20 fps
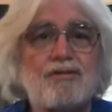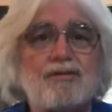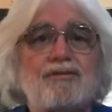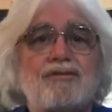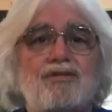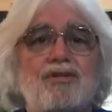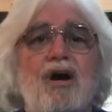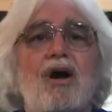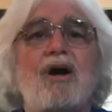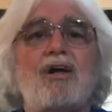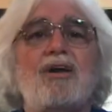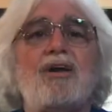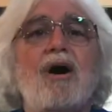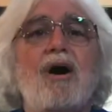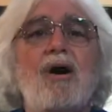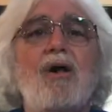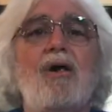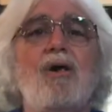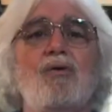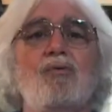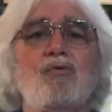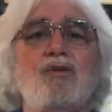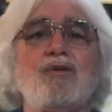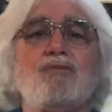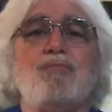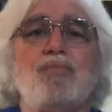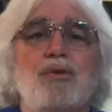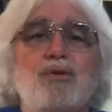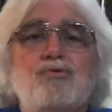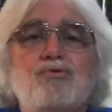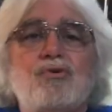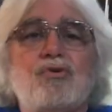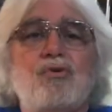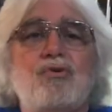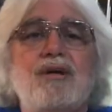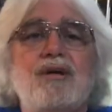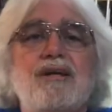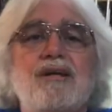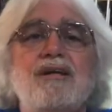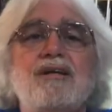John Hall with Blues
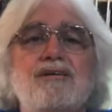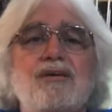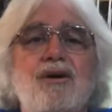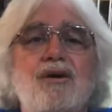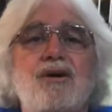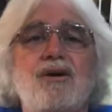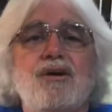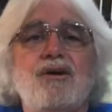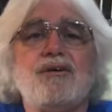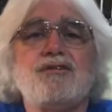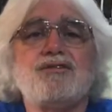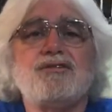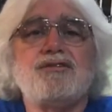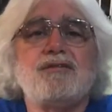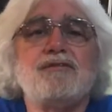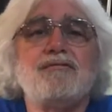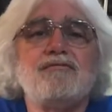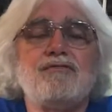Creek Guitars,